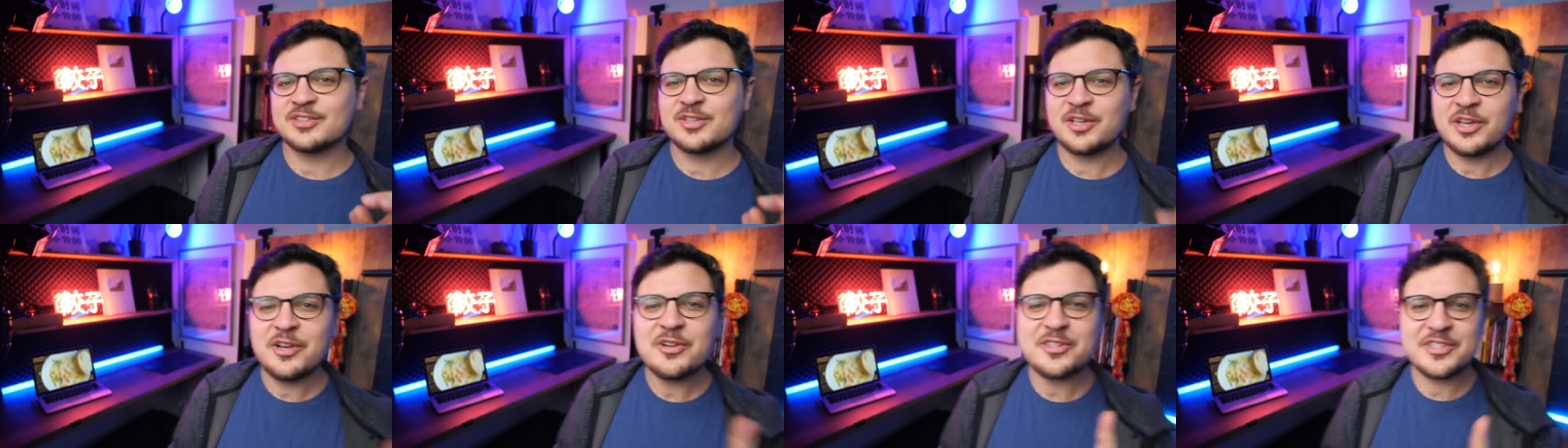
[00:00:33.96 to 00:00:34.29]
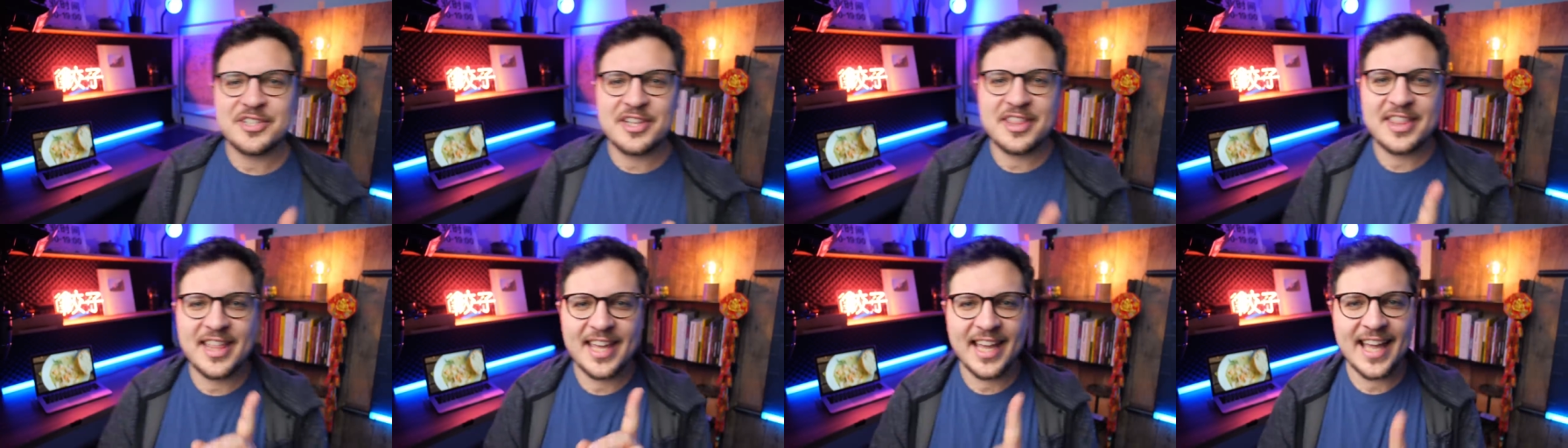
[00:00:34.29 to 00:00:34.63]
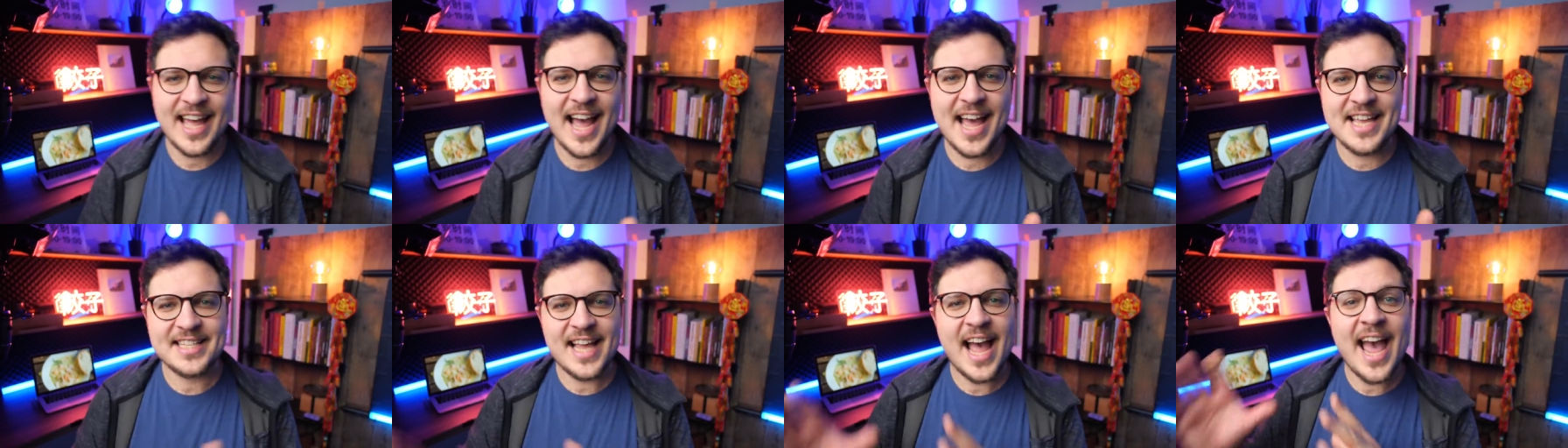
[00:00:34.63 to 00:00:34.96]
So here's the thing,
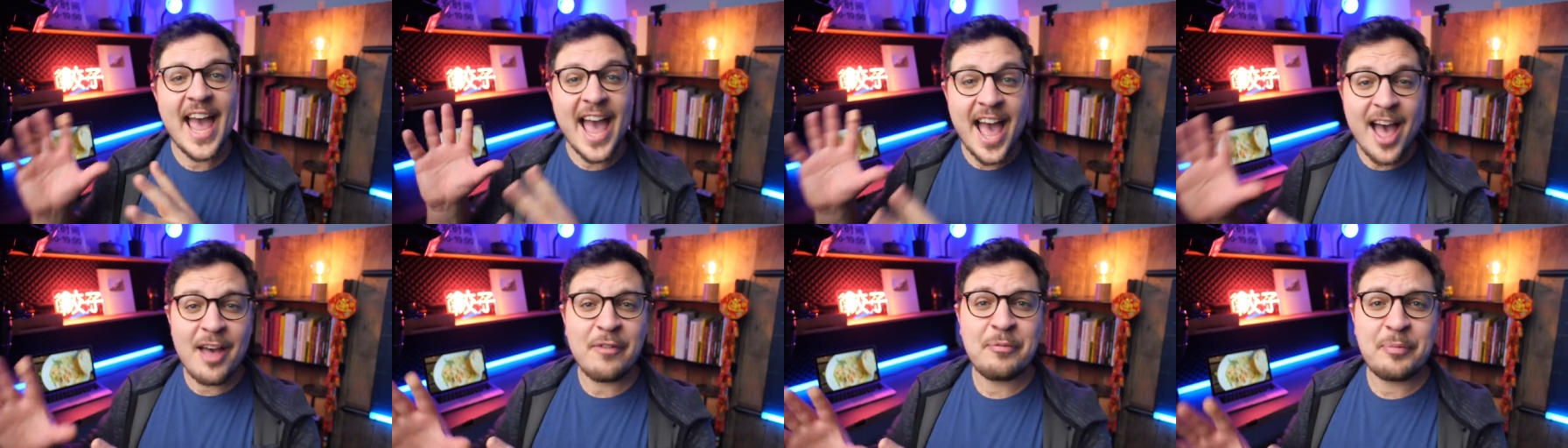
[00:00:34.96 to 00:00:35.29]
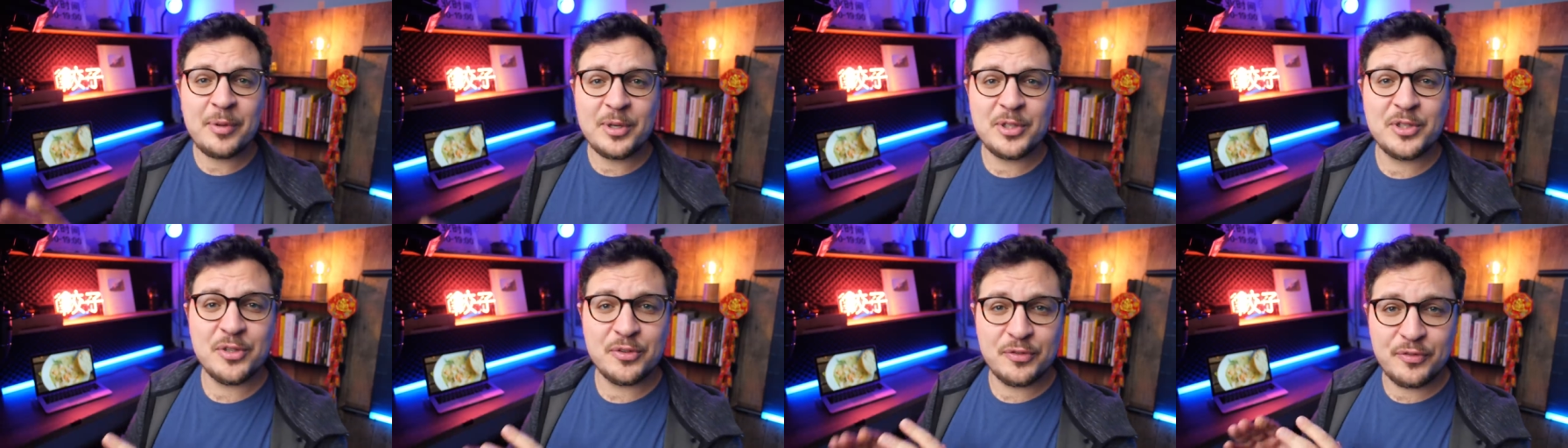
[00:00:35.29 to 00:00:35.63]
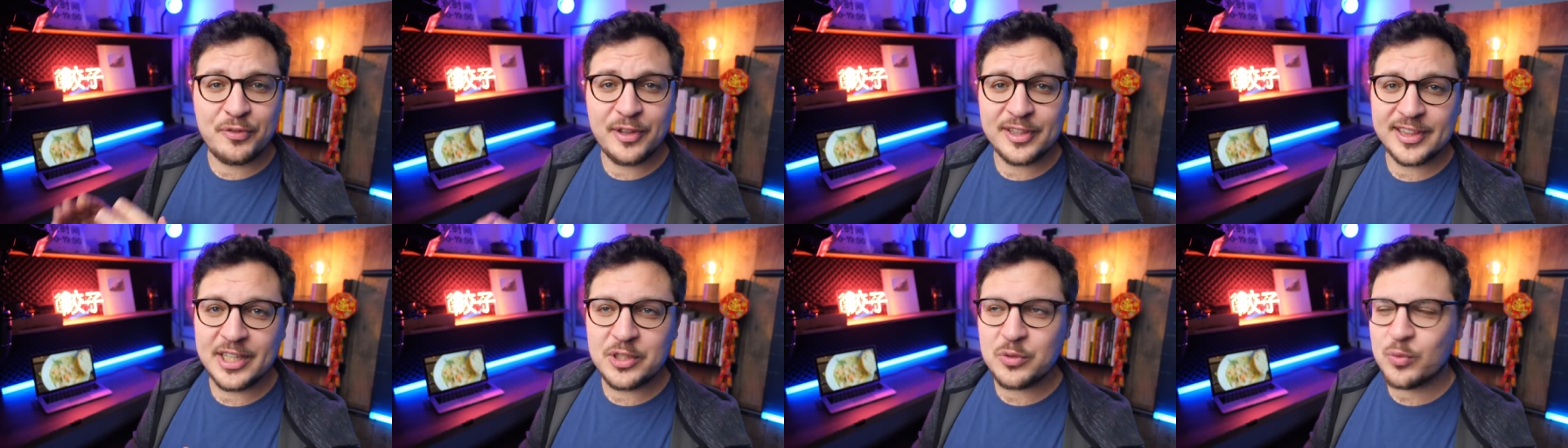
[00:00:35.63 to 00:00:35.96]
guys, I have been to
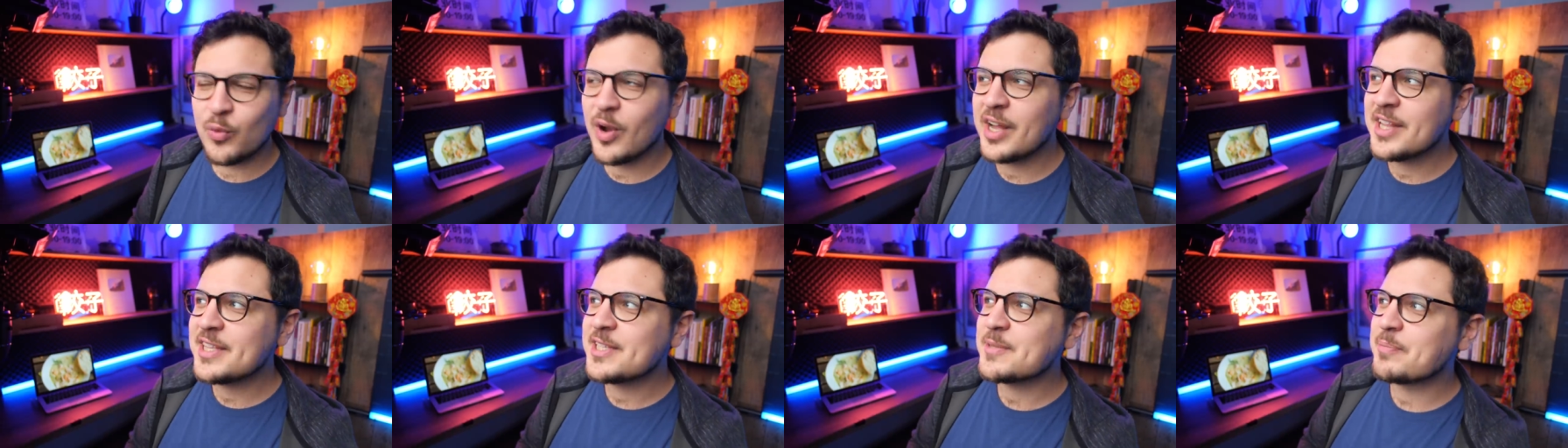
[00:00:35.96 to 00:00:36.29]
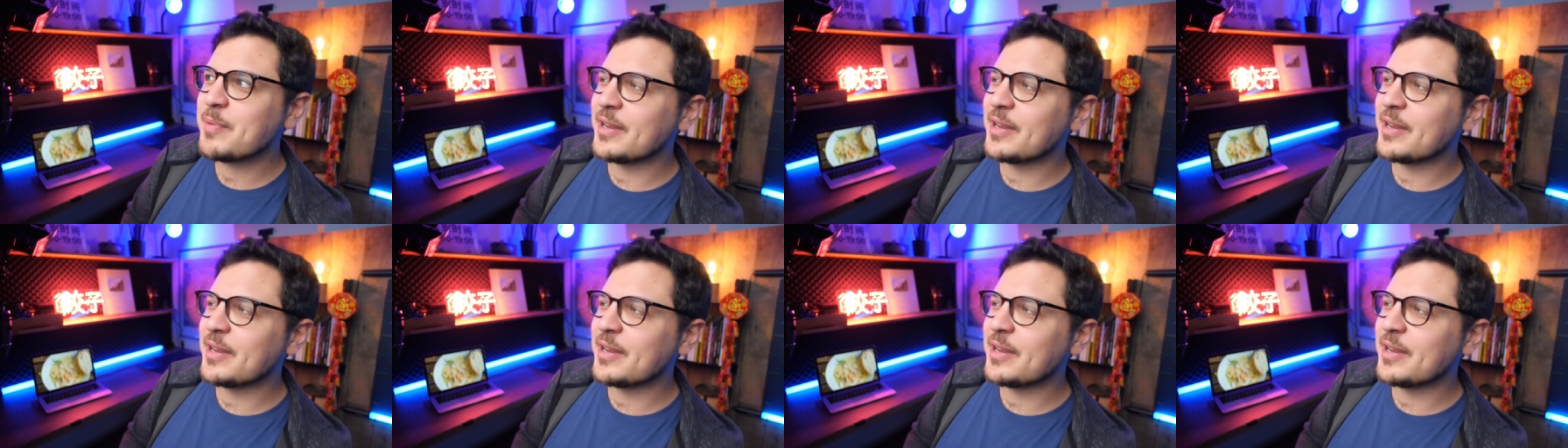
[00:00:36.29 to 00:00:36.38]
Finland once,